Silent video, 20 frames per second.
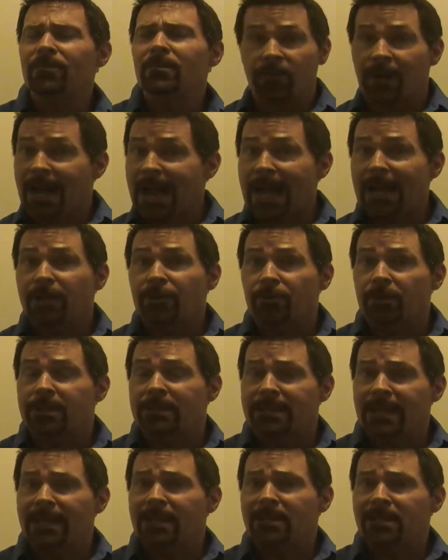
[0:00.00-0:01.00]
for accurate
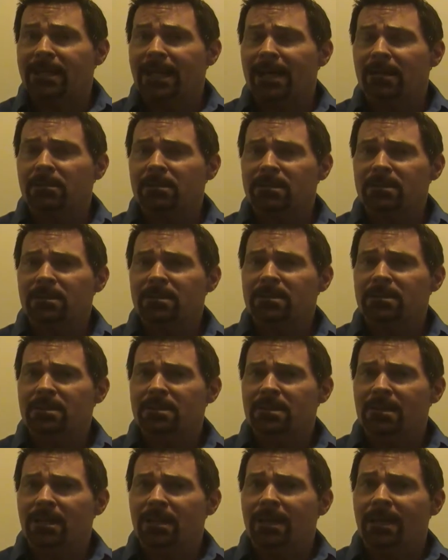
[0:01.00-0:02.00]
data
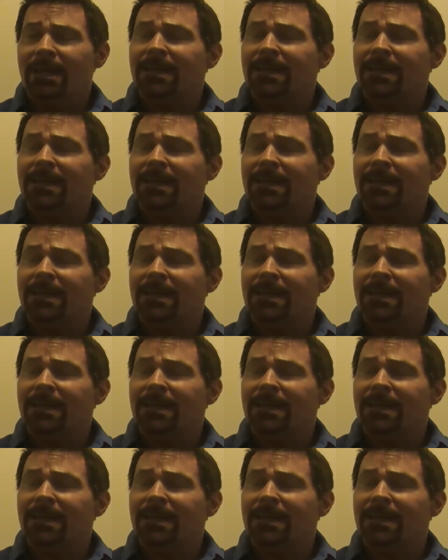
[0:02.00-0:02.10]
analysis